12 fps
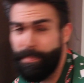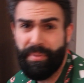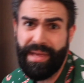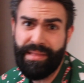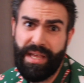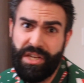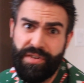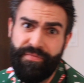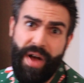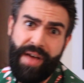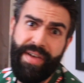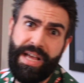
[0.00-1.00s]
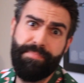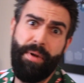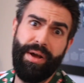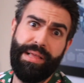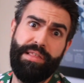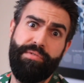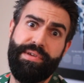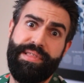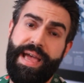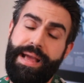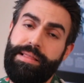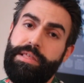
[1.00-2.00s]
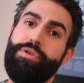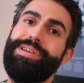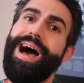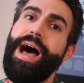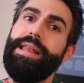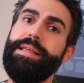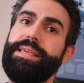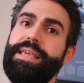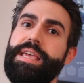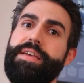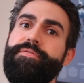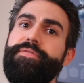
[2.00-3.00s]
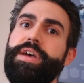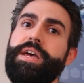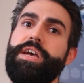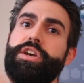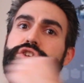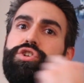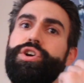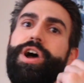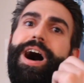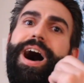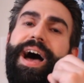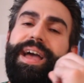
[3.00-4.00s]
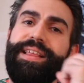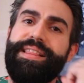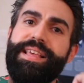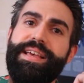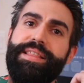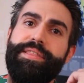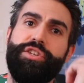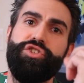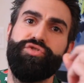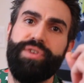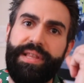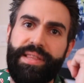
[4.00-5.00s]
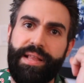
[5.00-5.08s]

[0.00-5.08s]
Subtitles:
PlayStation 5, Xbox Series X. You gotta give your eyes the treat they